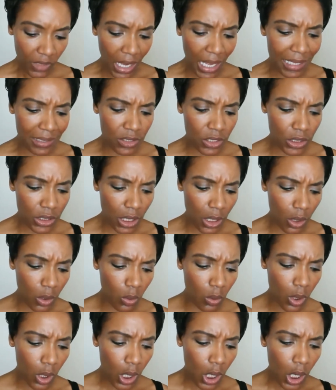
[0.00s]
And
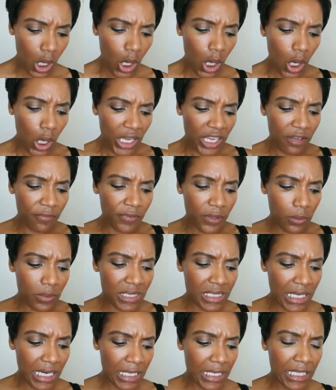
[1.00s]
so if there
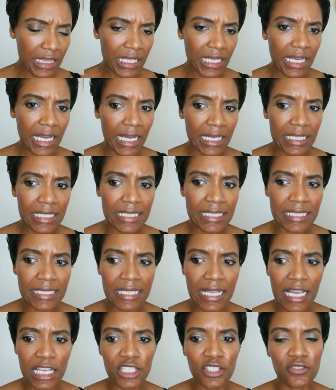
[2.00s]
was anything I can
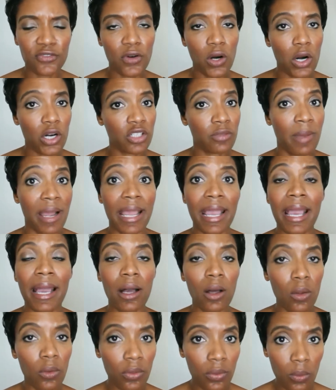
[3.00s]
say as far as my
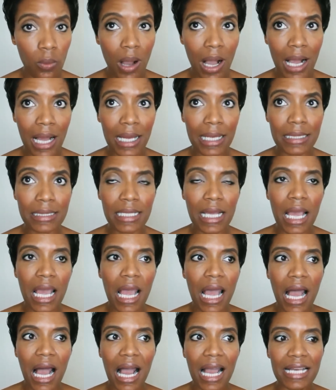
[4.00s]
health wise,
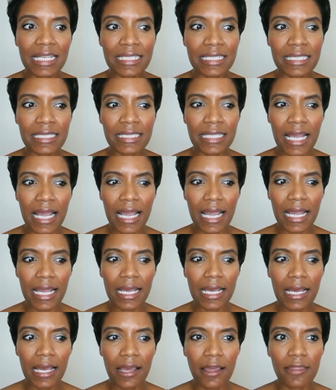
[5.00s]
I
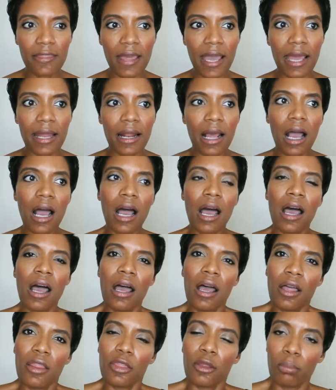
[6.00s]
say that
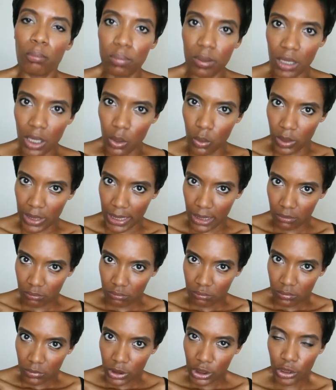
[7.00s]
the bloating,
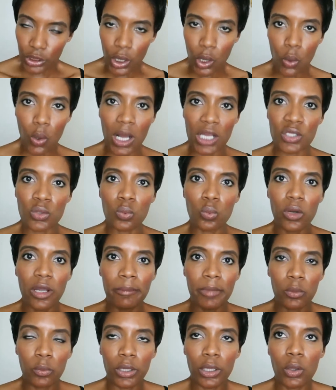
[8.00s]
you know, us
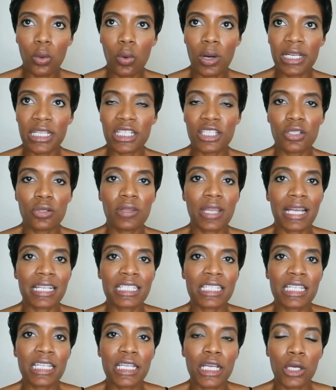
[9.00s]
women, we're going into
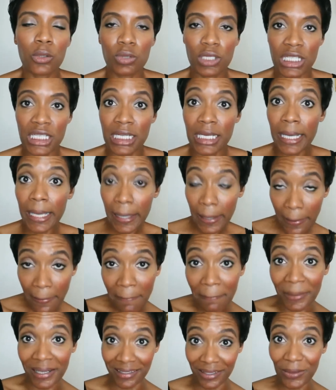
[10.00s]
that T O T
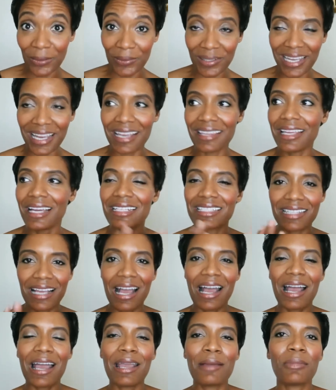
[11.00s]
M, okay, that
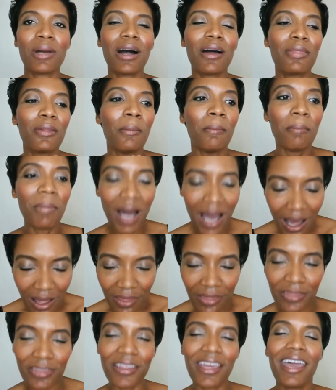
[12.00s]
time of the
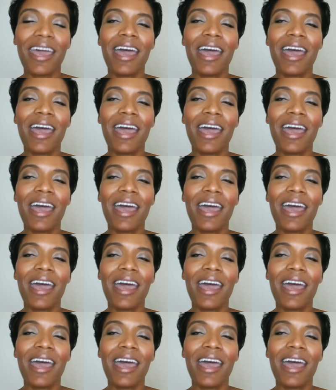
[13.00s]
month,